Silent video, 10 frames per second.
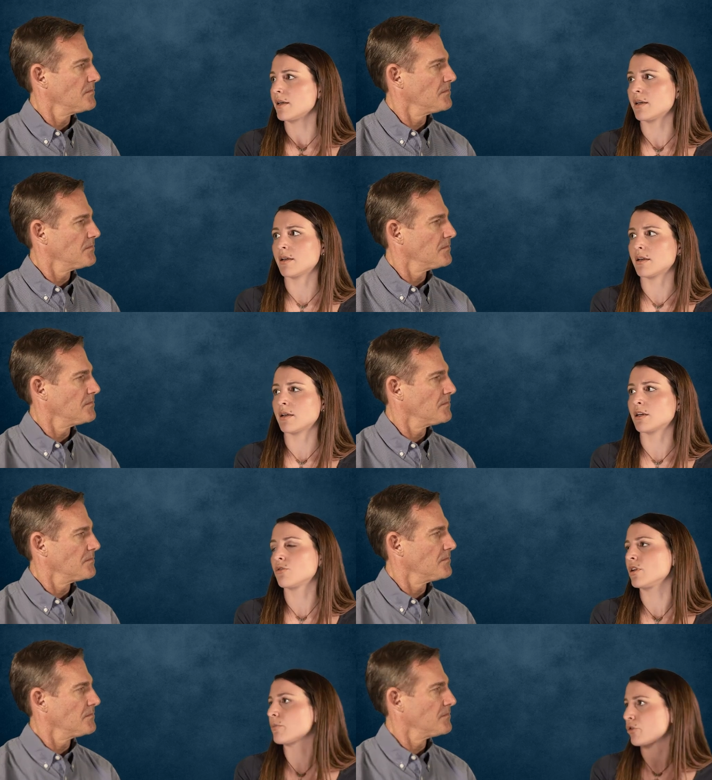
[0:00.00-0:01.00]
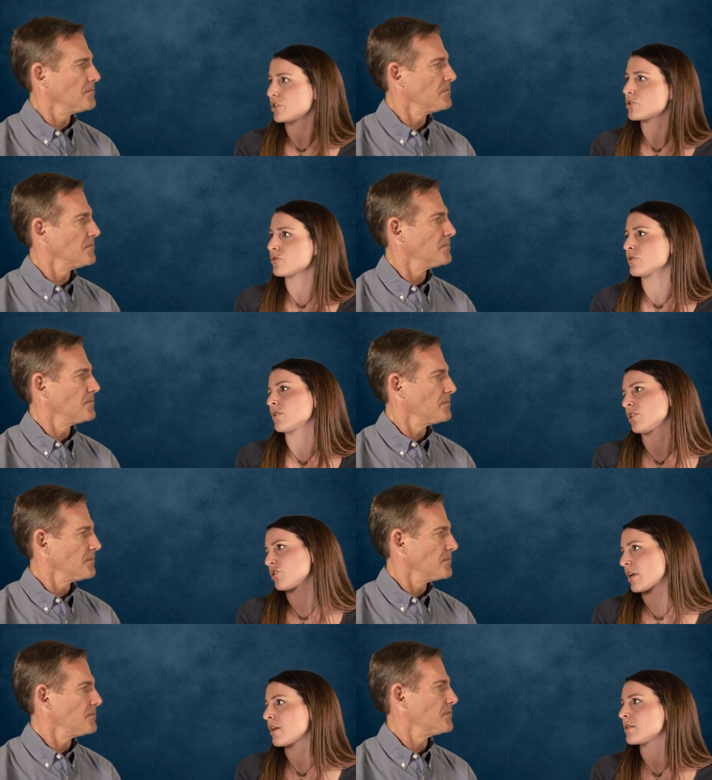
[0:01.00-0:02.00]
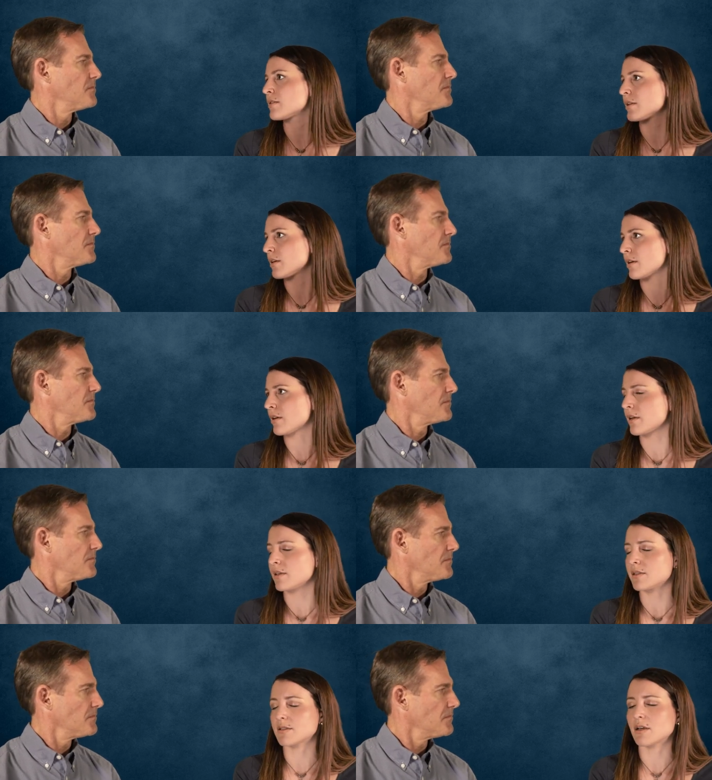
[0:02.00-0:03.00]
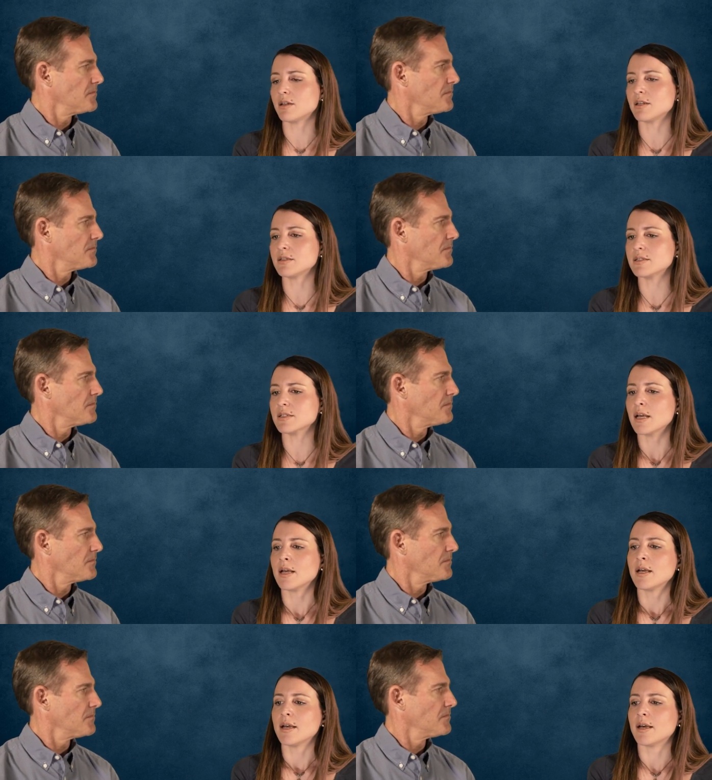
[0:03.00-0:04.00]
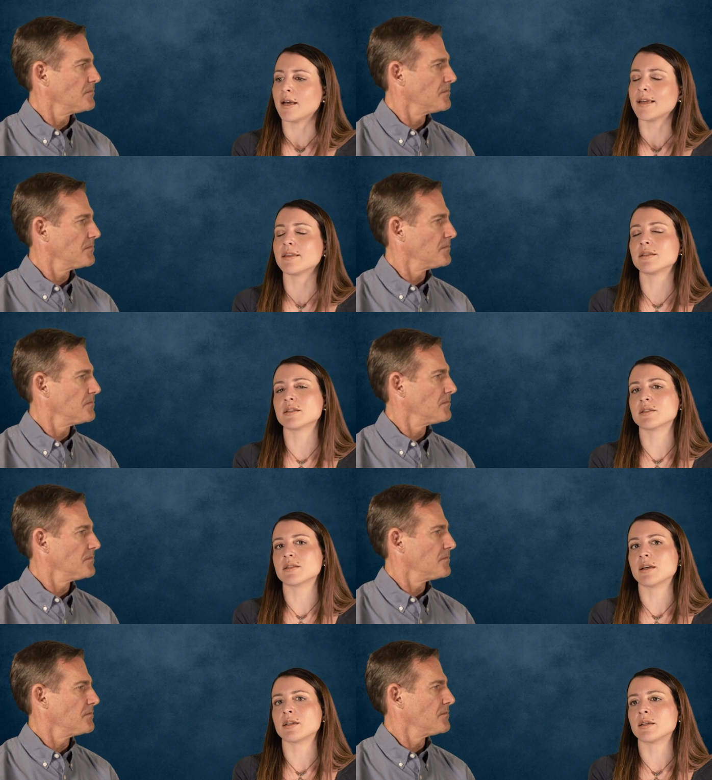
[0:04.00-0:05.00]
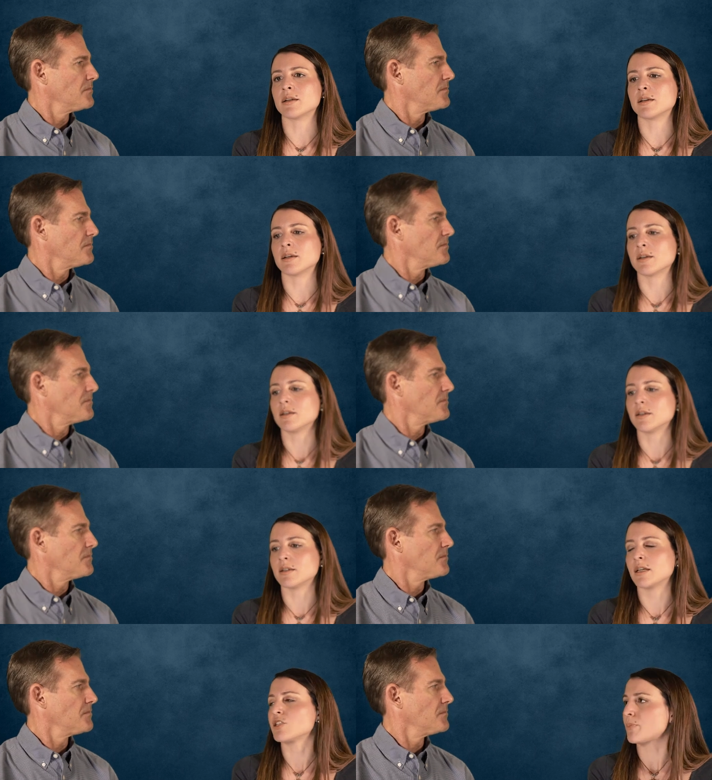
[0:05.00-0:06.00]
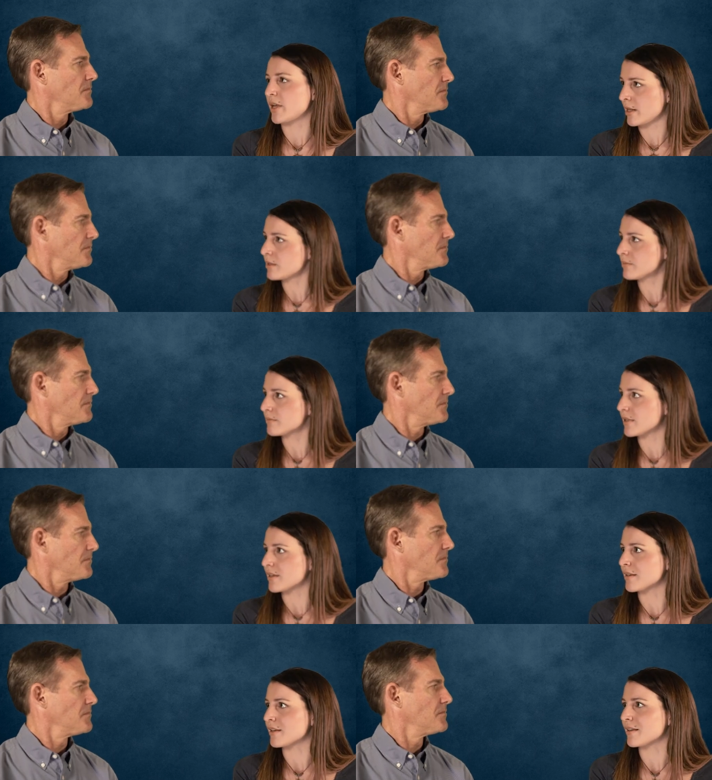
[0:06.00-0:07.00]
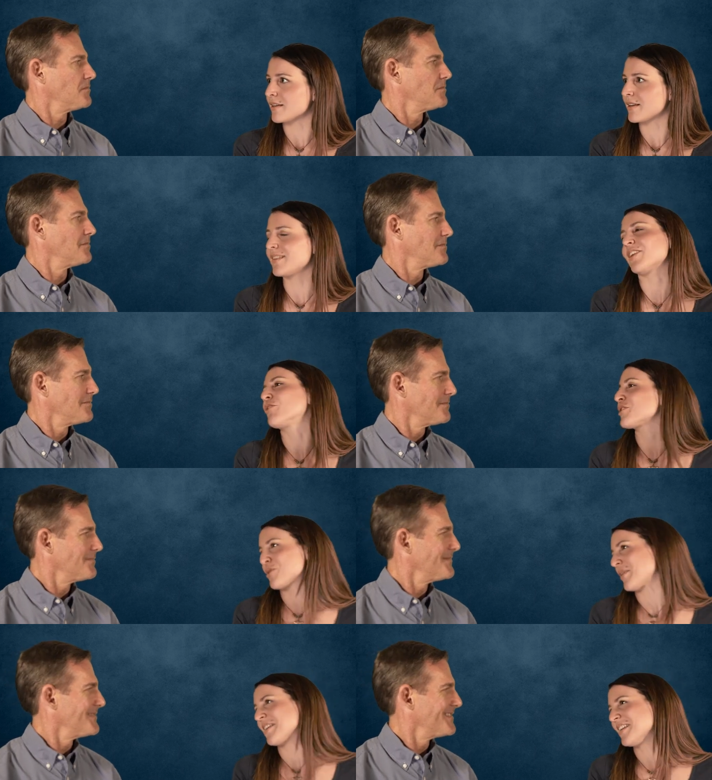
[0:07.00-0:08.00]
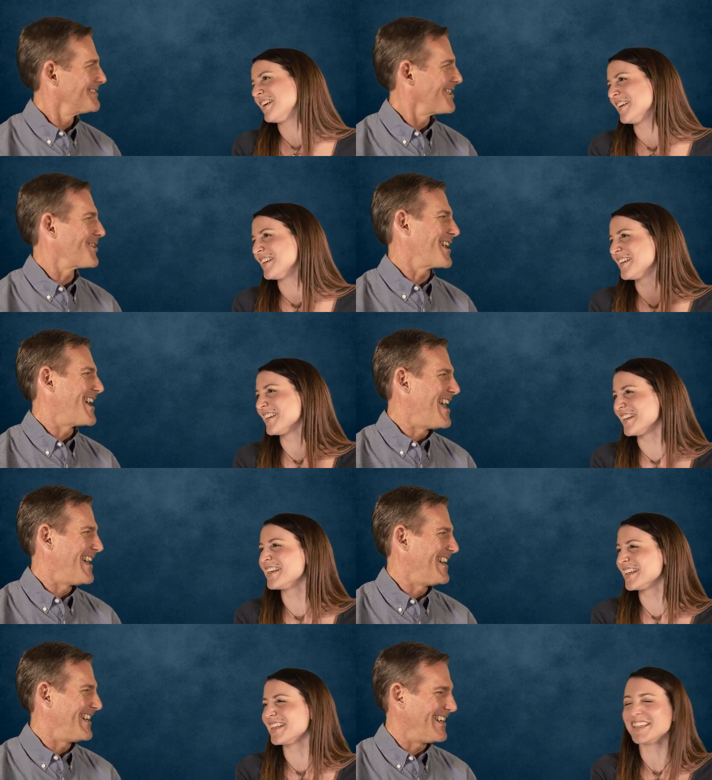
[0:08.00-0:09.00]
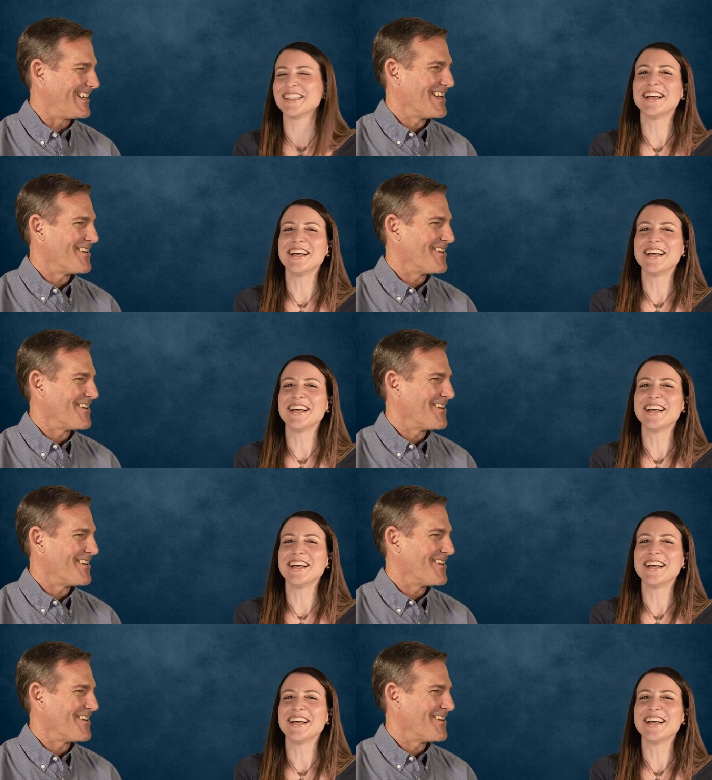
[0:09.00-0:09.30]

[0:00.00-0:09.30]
Speaker 1: uh, including Mauritius, Seychelles, and these islands. and then there's DAN, DAN Japan, and they cover Japan. okay,